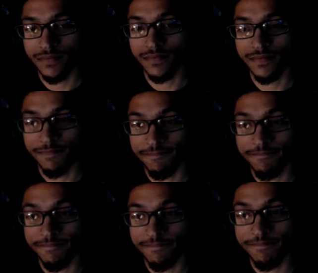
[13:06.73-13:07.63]

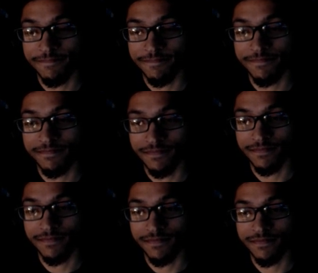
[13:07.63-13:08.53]

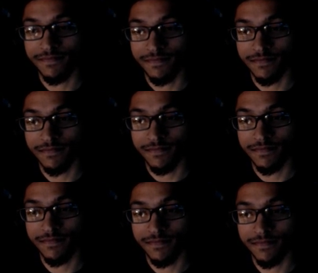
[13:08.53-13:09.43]

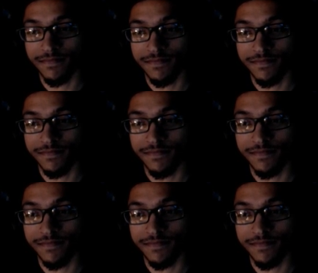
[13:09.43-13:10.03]
Nobody speaks.